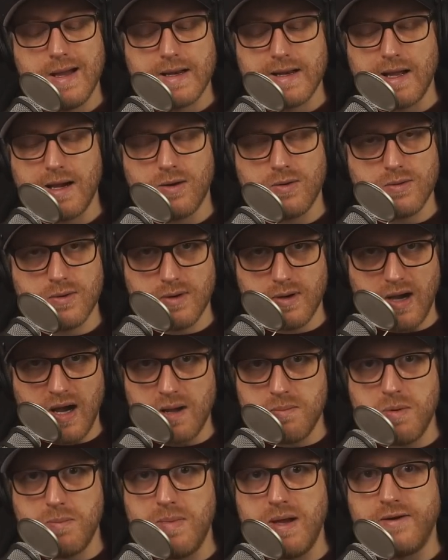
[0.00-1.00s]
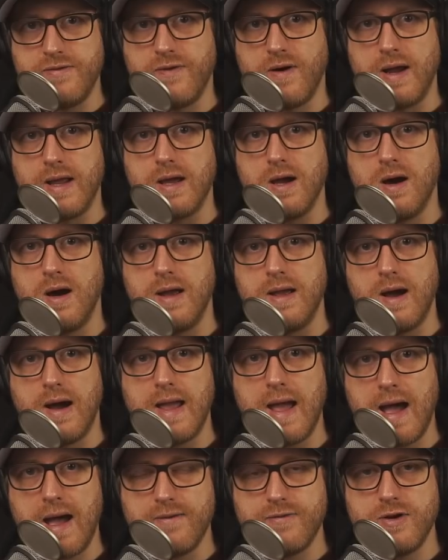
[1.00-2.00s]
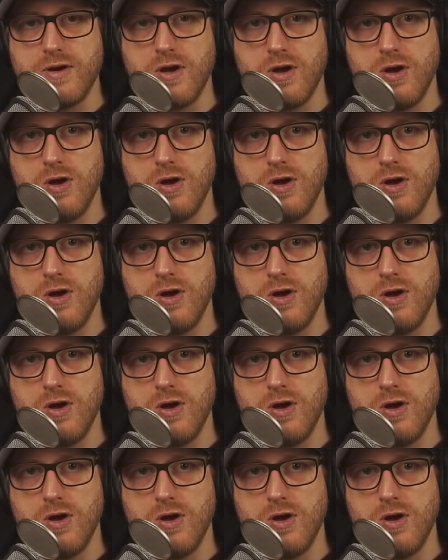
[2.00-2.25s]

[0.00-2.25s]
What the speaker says: Now, I'm a mid-fi guy. I haven't